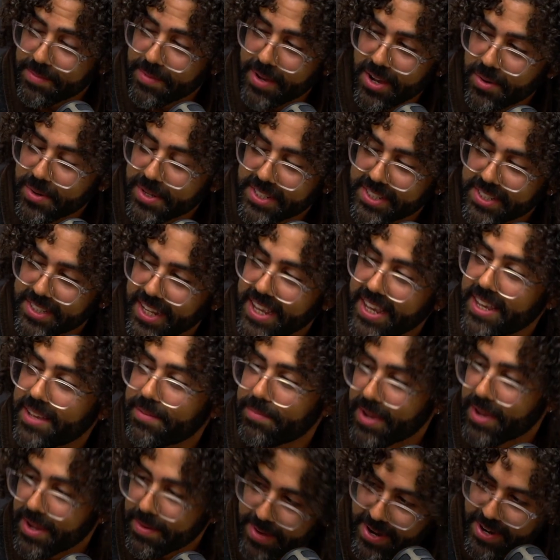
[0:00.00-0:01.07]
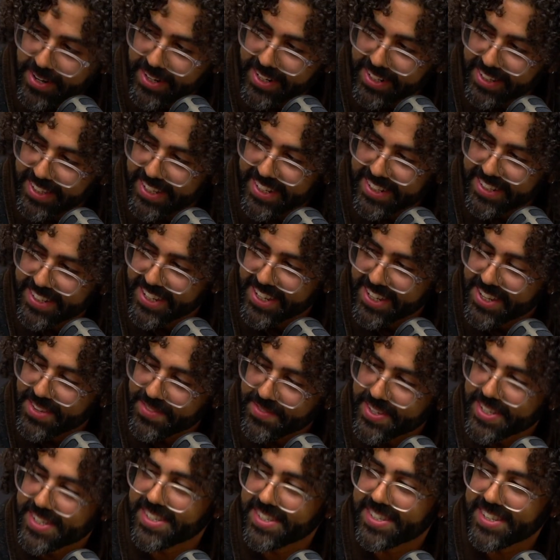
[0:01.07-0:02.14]
I always say, and my American League team
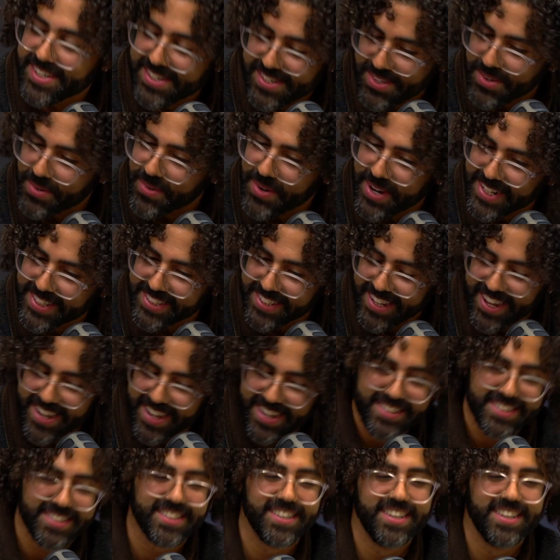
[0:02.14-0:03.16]
is the Red Sox.